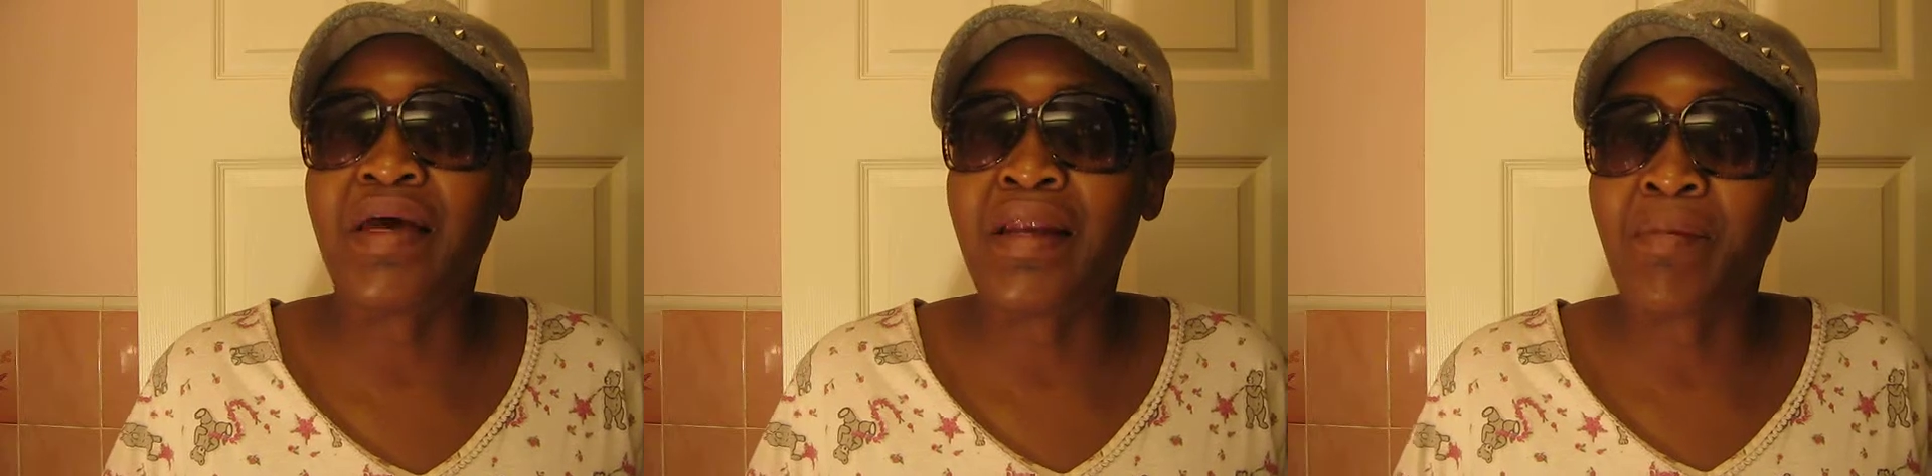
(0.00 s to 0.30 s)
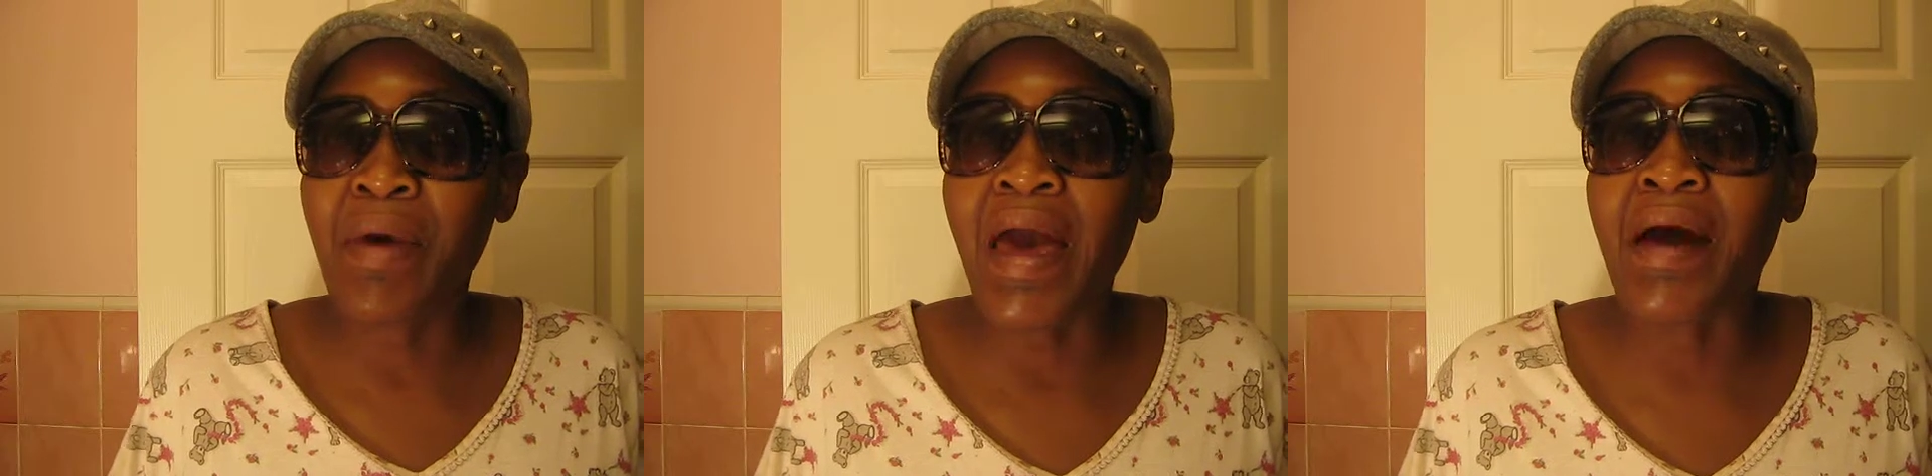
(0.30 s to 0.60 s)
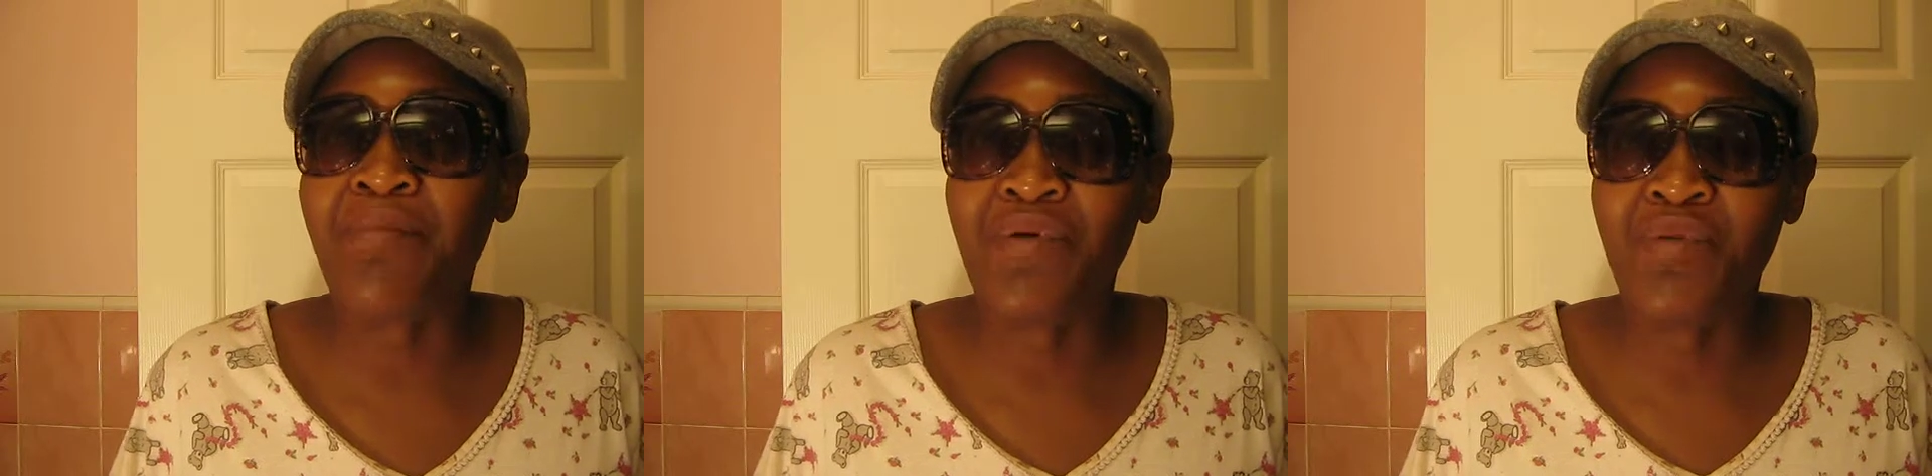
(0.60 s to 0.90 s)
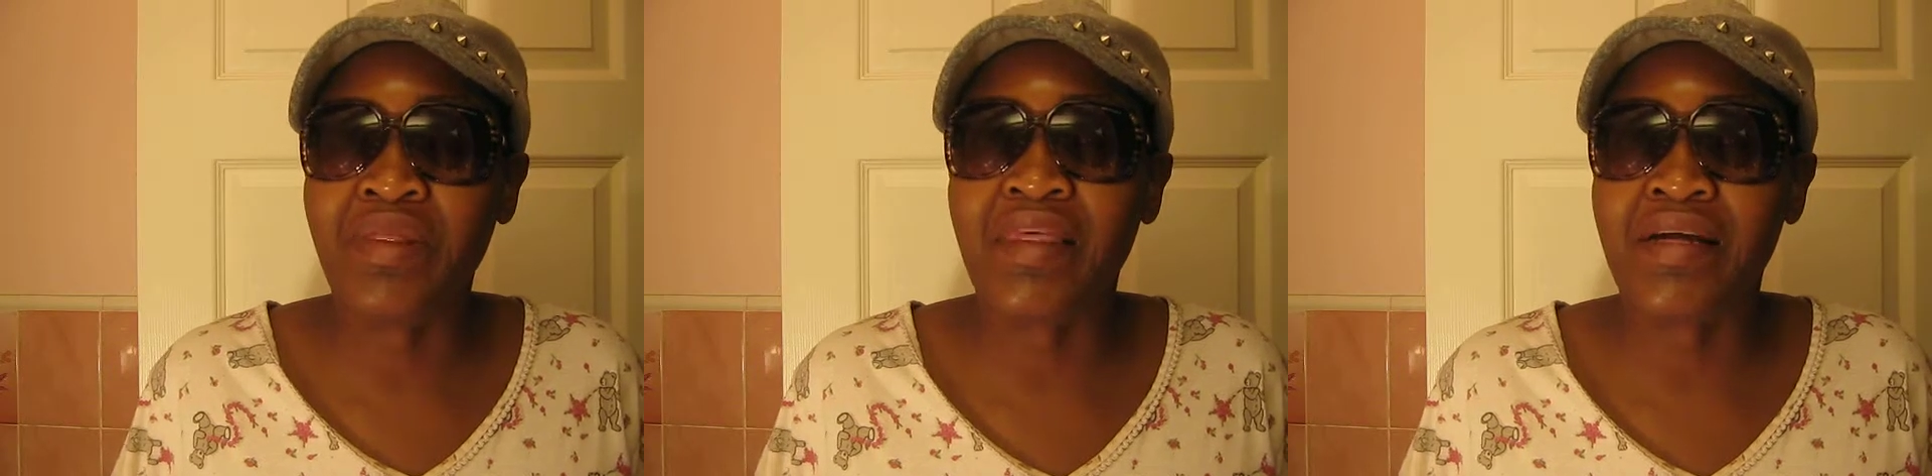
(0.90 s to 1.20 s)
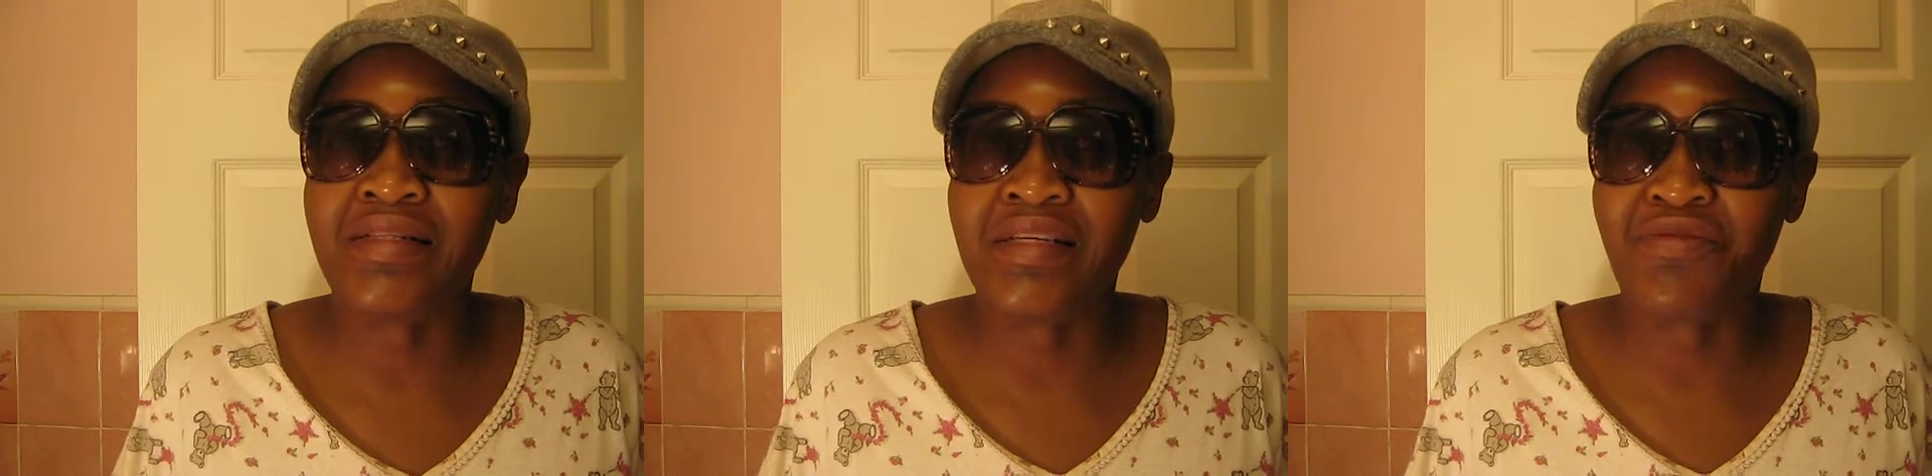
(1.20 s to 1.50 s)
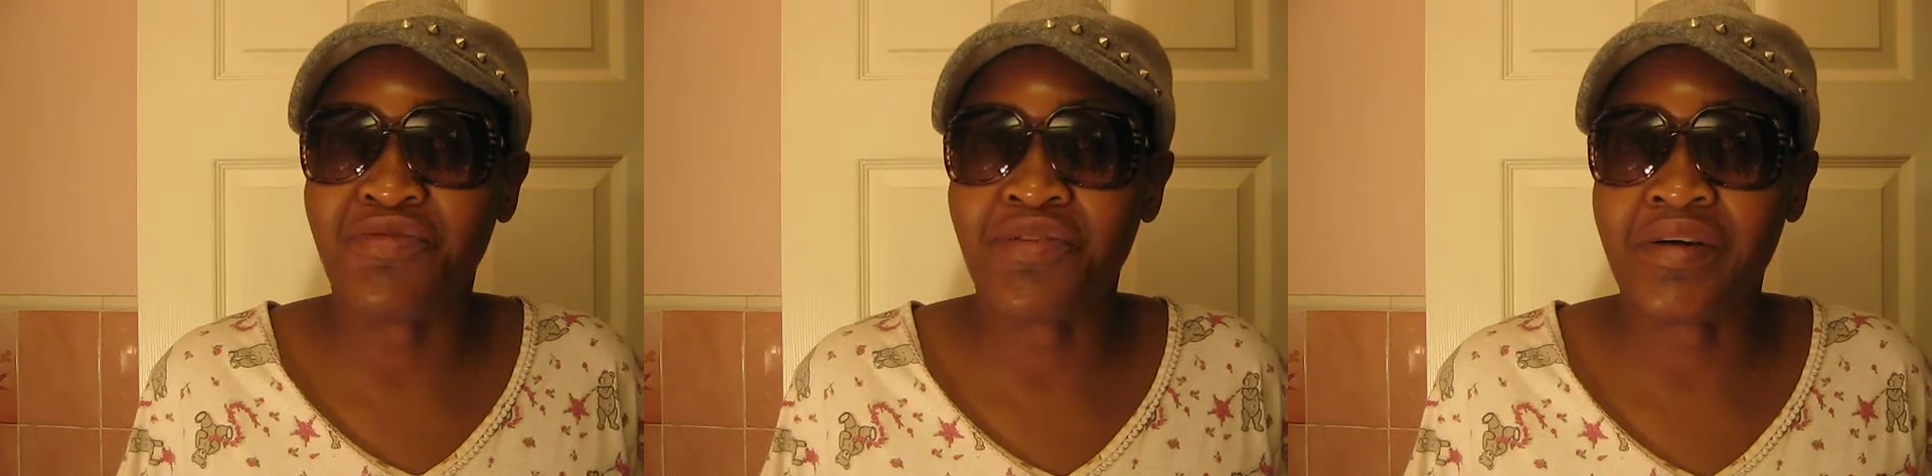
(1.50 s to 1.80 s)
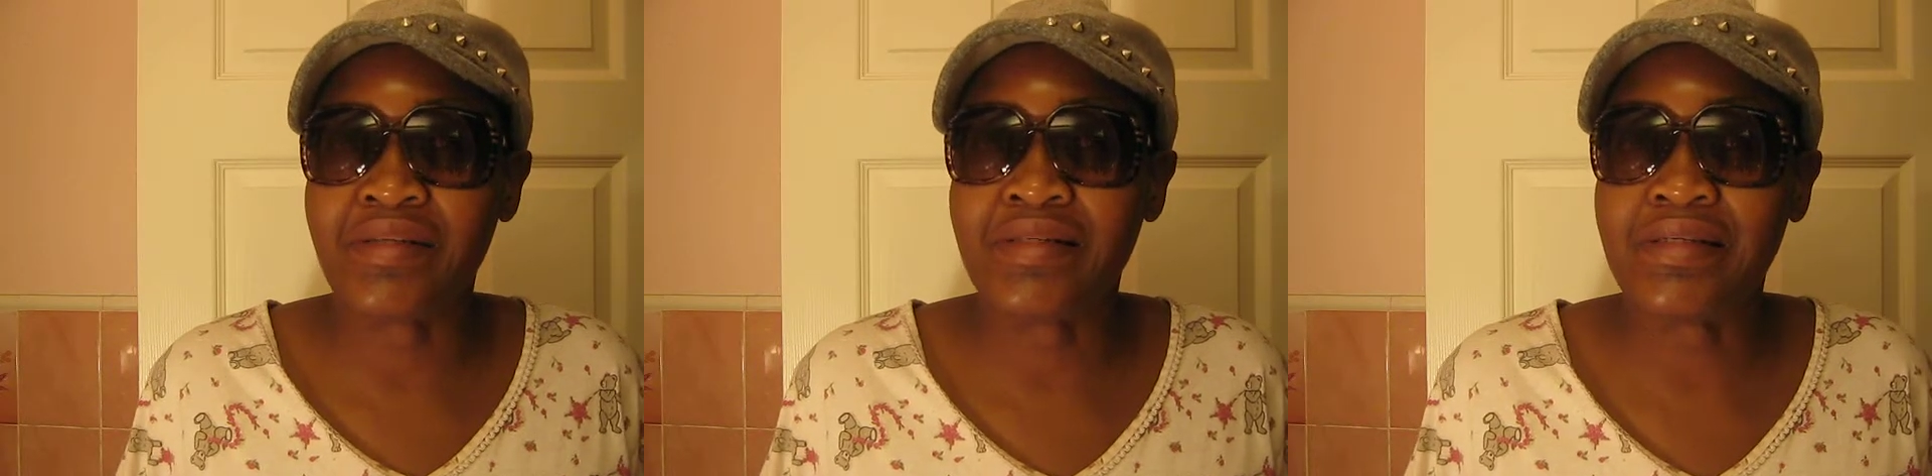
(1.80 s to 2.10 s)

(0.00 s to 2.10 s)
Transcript: and I'm happy with that difference.